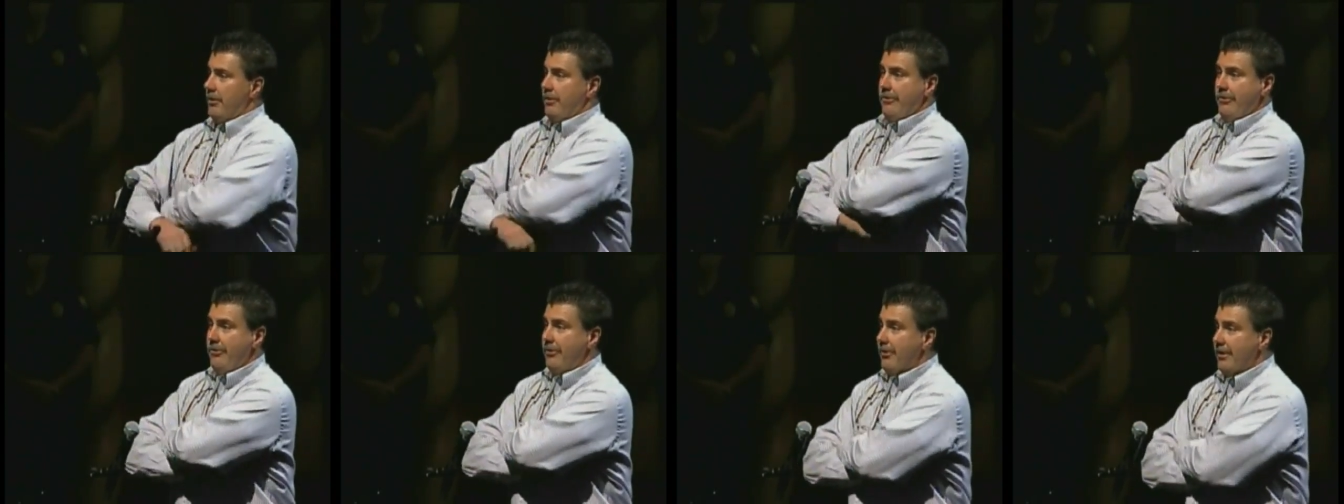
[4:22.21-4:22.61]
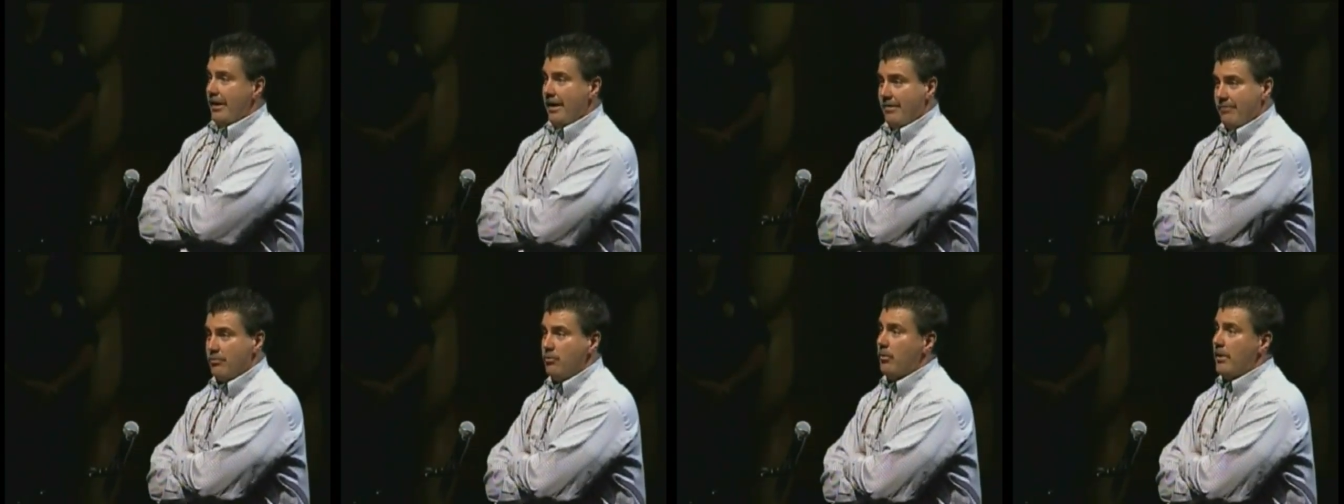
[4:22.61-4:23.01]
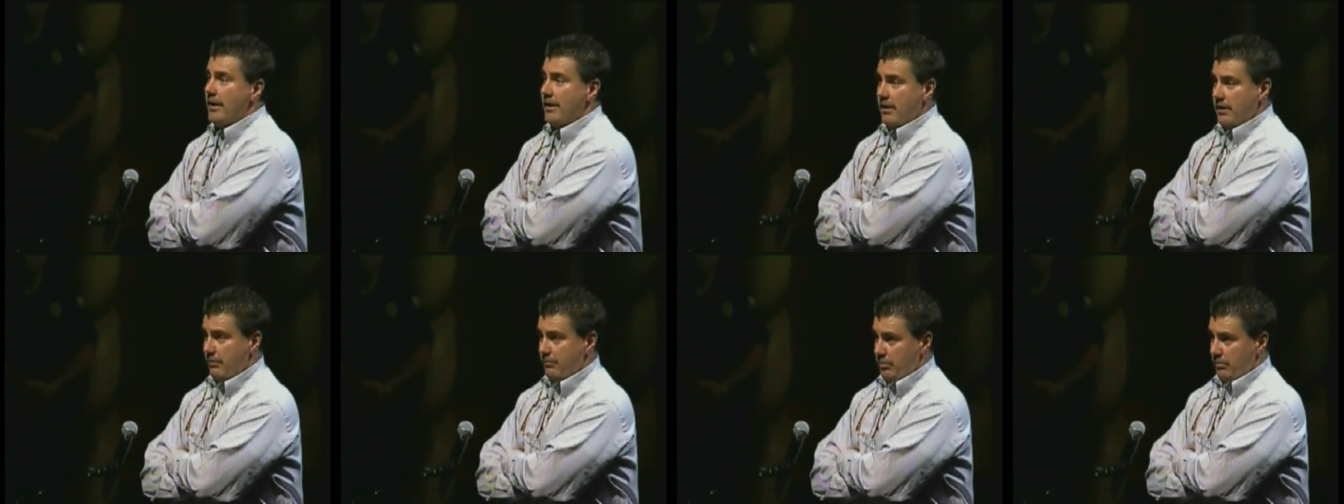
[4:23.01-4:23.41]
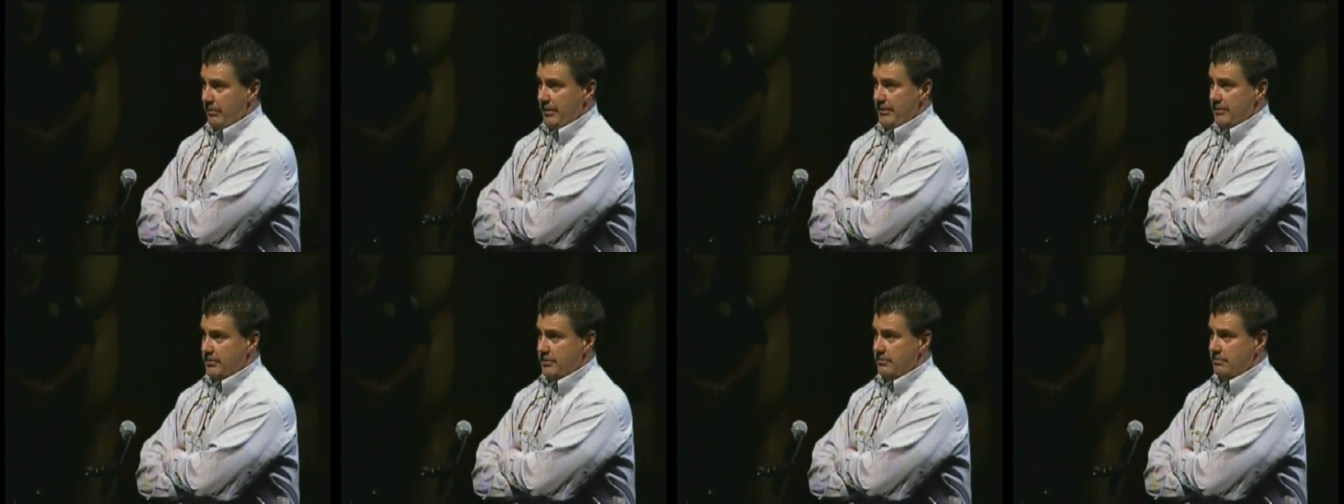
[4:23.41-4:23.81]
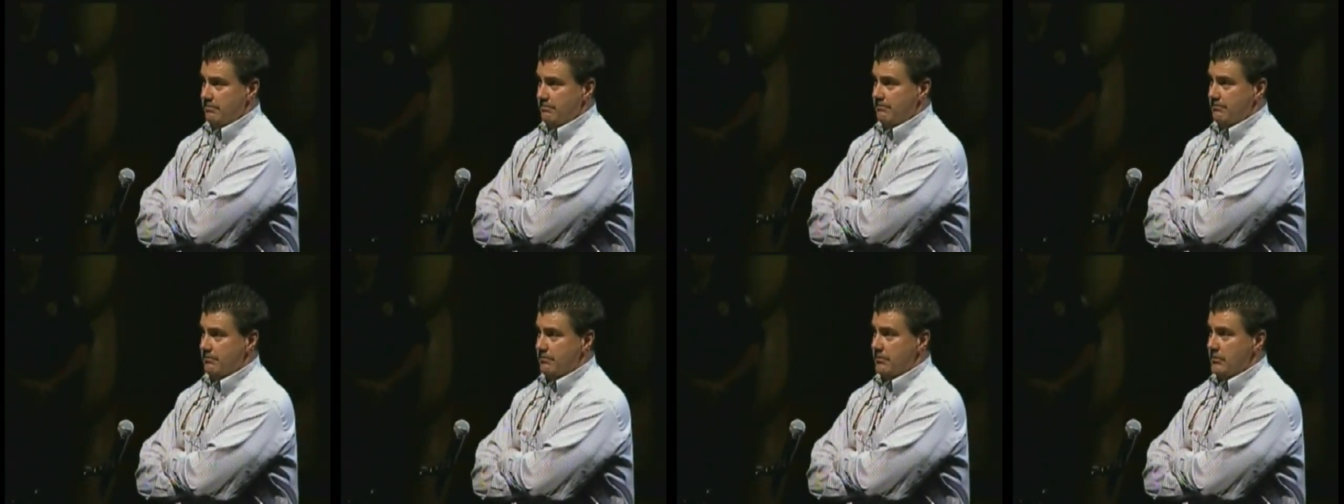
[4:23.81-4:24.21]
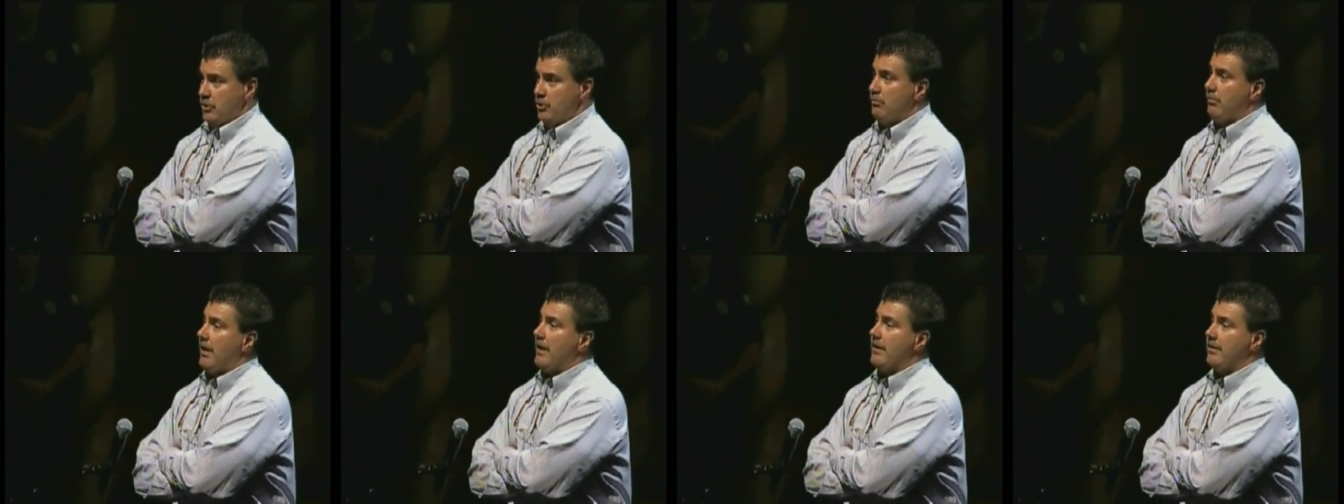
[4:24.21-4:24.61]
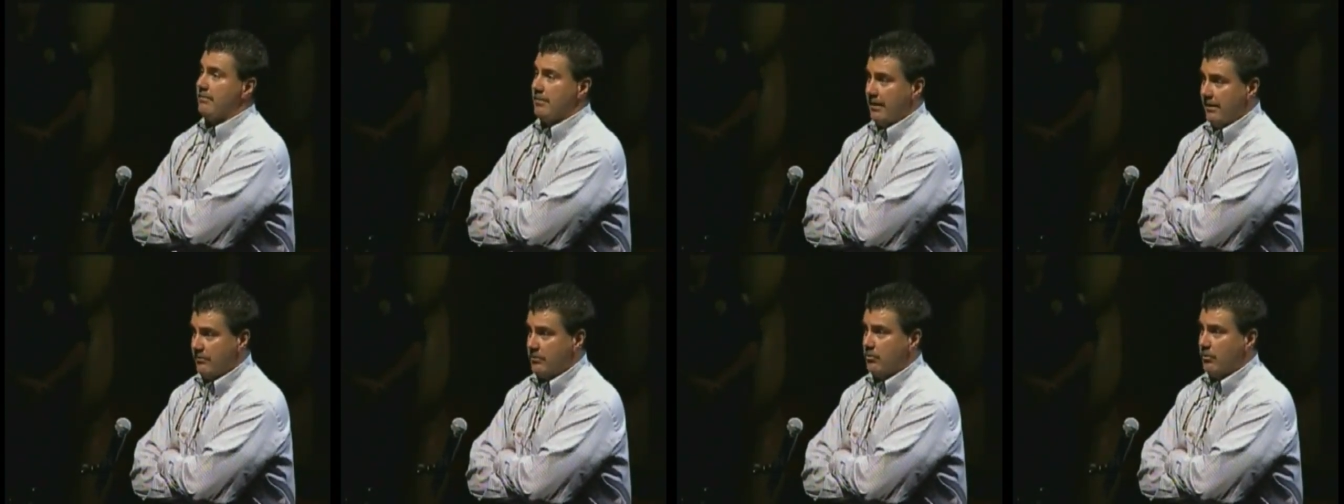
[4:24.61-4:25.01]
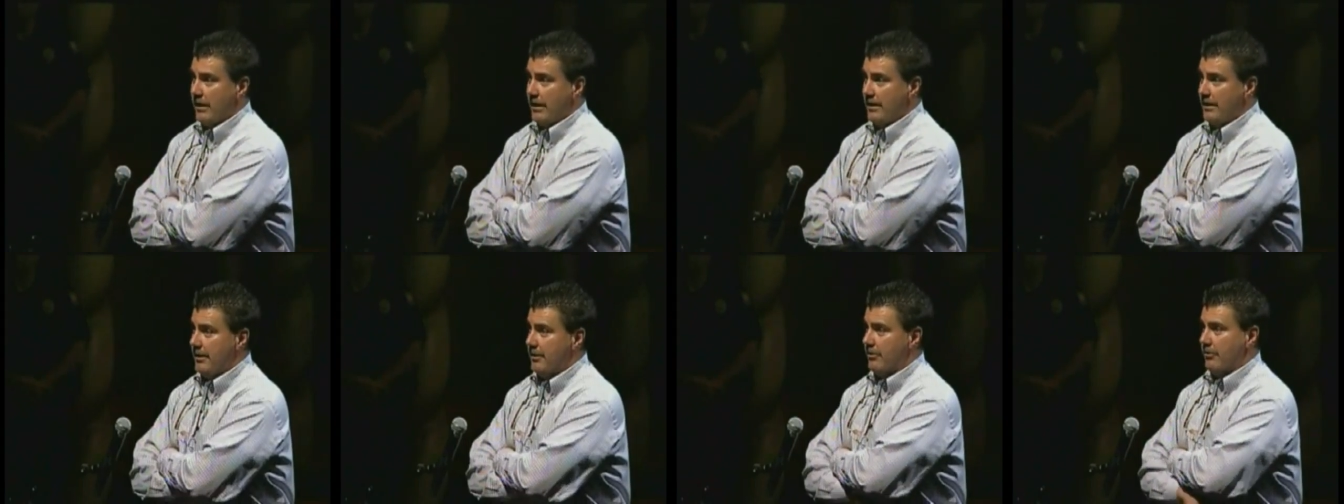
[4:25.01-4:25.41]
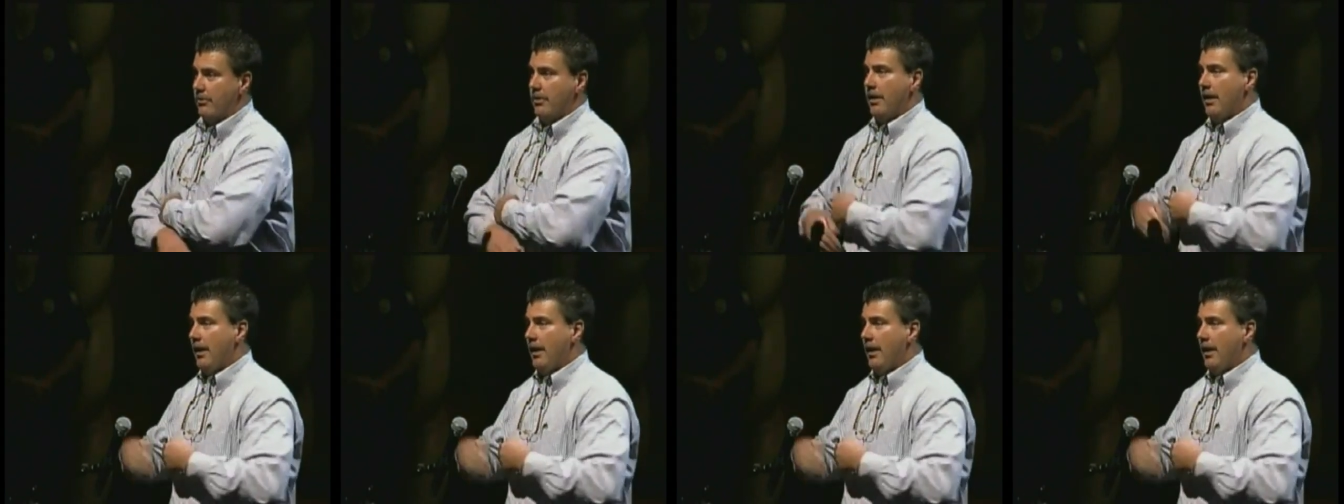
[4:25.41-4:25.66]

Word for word: you're going to have to wait a couple months. You might even have to wait a year.